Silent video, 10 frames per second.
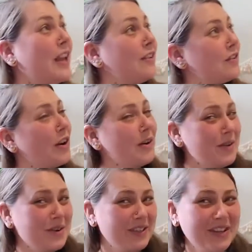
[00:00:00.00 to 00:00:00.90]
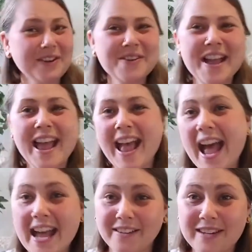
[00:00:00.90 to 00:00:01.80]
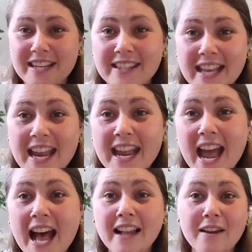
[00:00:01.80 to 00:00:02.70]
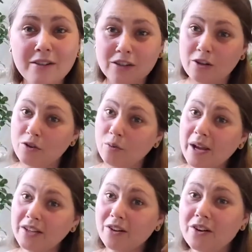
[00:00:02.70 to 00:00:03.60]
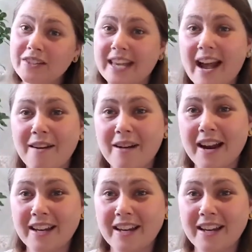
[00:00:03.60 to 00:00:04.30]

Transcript: Choo-choo! And we say hello to one-year-olds, how are